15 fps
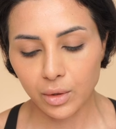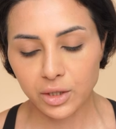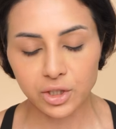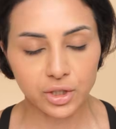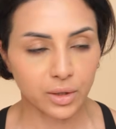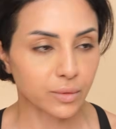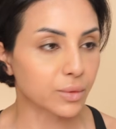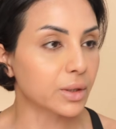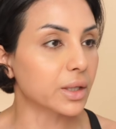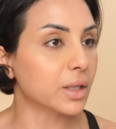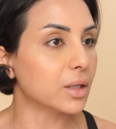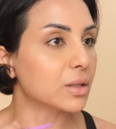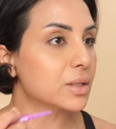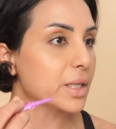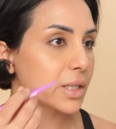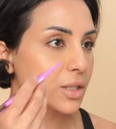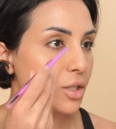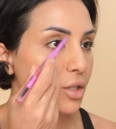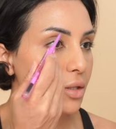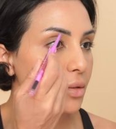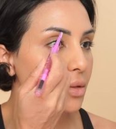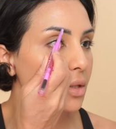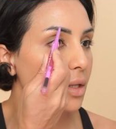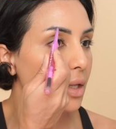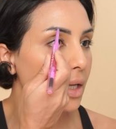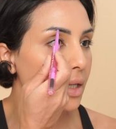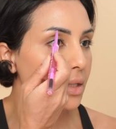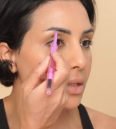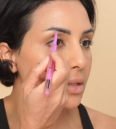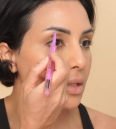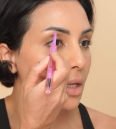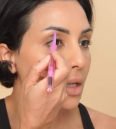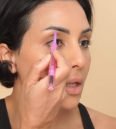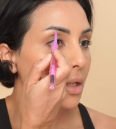I generally tend to use this